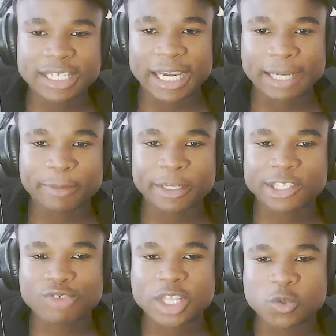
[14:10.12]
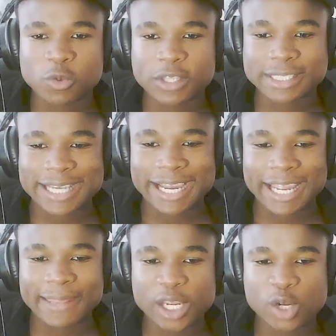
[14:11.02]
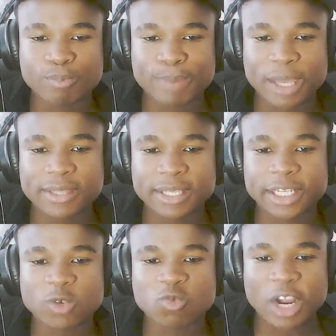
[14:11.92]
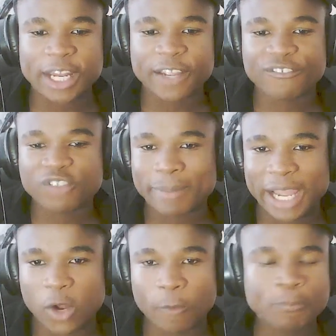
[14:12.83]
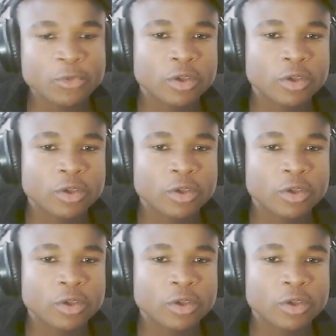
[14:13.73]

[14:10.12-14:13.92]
not, but is friends with this guy. And they're basically running from hell.